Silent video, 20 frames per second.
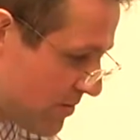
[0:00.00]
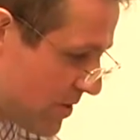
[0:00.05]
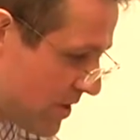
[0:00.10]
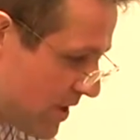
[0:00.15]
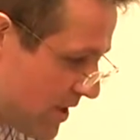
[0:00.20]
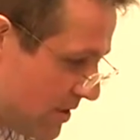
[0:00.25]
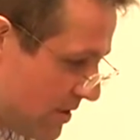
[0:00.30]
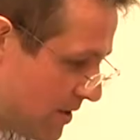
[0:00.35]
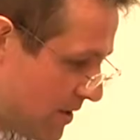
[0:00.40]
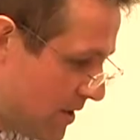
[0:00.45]

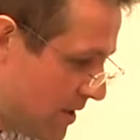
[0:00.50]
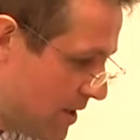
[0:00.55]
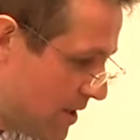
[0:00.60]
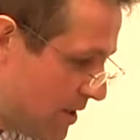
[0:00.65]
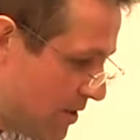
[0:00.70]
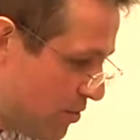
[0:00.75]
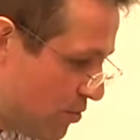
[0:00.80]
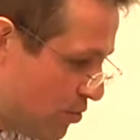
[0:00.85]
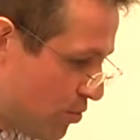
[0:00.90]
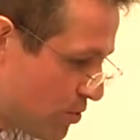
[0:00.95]
right?
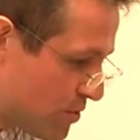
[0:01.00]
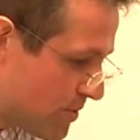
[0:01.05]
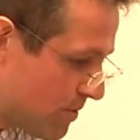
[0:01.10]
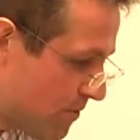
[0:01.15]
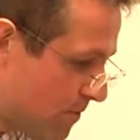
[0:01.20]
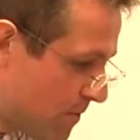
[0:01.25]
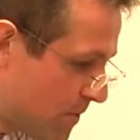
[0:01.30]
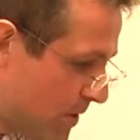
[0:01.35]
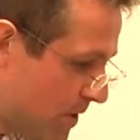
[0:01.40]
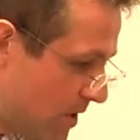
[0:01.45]
Those are
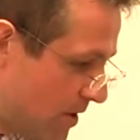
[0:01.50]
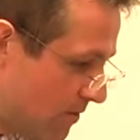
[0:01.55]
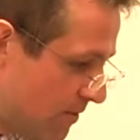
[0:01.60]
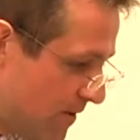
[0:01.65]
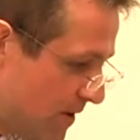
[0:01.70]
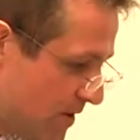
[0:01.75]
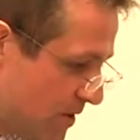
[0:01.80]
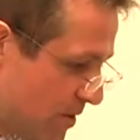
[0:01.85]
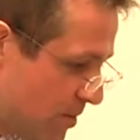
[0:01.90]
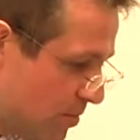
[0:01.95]
freely
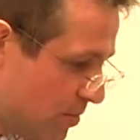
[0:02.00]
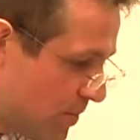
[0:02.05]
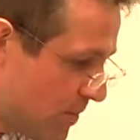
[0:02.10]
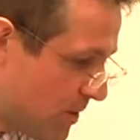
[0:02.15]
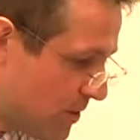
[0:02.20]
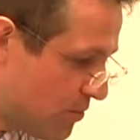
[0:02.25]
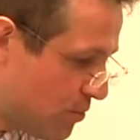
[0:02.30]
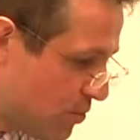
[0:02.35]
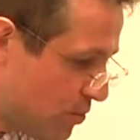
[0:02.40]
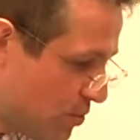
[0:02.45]
available
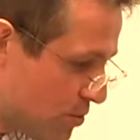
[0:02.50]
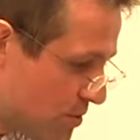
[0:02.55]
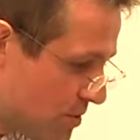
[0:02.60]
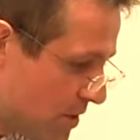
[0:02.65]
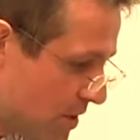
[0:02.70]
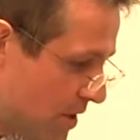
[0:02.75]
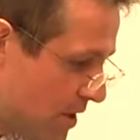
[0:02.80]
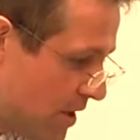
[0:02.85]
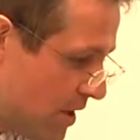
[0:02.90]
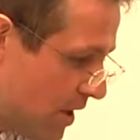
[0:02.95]
and those
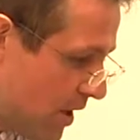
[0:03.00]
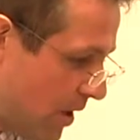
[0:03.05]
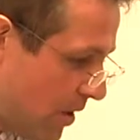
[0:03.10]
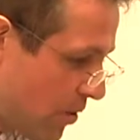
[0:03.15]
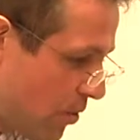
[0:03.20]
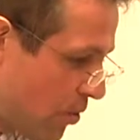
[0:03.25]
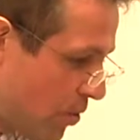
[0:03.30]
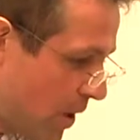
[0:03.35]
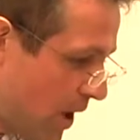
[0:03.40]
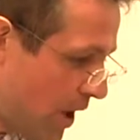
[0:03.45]
are
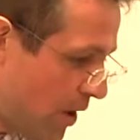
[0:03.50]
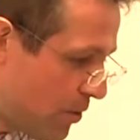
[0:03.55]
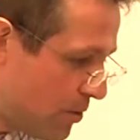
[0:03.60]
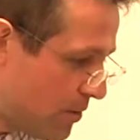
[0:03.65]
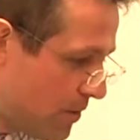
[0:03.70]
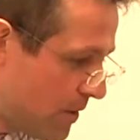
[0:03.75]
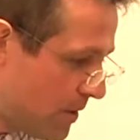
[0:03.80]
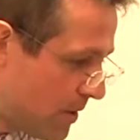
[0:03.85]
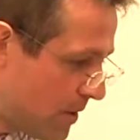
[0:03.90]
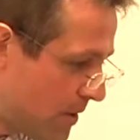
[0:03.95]
all out
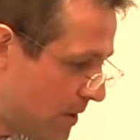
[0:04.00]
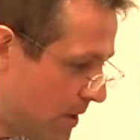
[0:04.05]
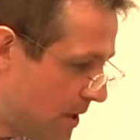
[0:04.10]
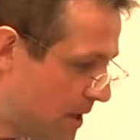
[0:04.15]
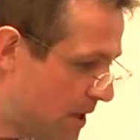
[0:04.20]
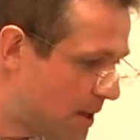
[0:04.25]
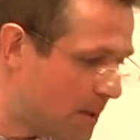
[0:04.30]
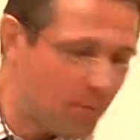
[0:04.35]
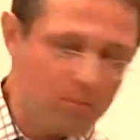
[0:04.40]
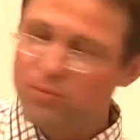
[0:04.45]
there,
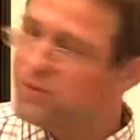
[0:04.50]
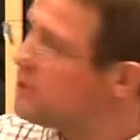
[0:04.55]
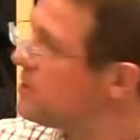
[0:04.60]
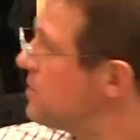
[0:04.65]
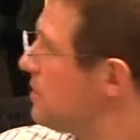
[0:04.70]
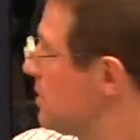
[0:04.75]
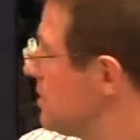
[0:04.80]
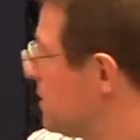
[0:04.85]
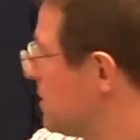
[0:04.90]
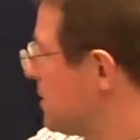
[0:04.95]
but